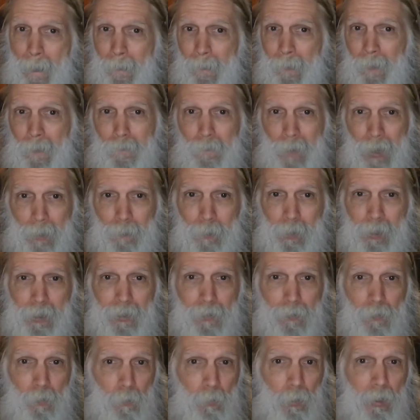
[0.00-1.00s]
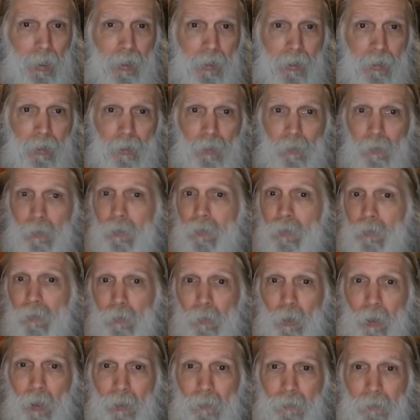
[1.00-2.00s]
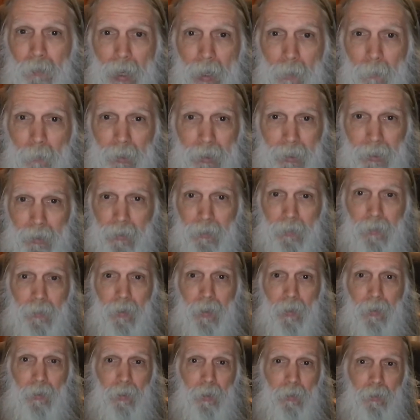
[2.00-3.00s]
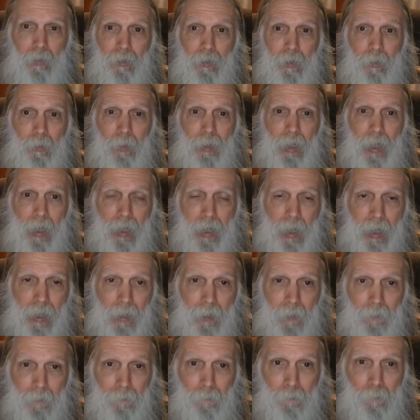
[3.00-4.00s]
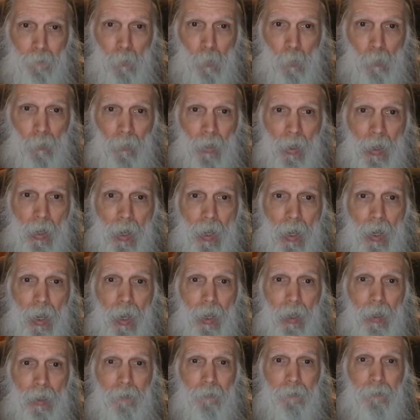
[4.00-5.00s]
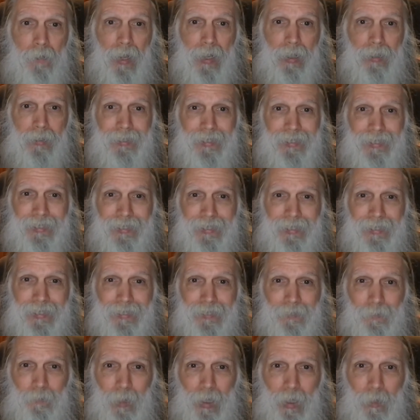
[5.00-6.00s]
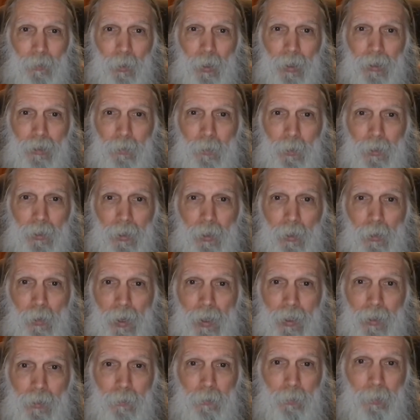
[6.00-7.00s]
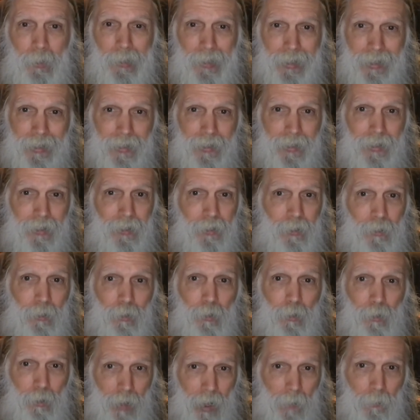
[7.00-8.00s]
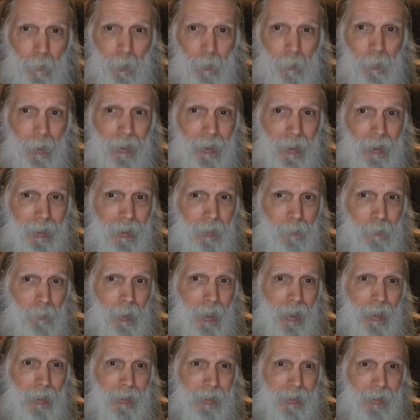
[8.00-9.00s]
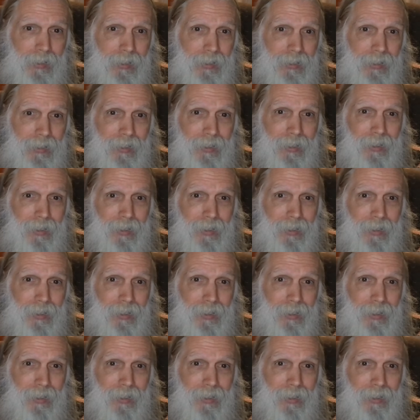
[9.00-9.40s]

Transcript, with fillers: The members of the British royal family are known to rely on it. In fact, I worked with a Hawaiian prince who grew up in Buckingham Palace.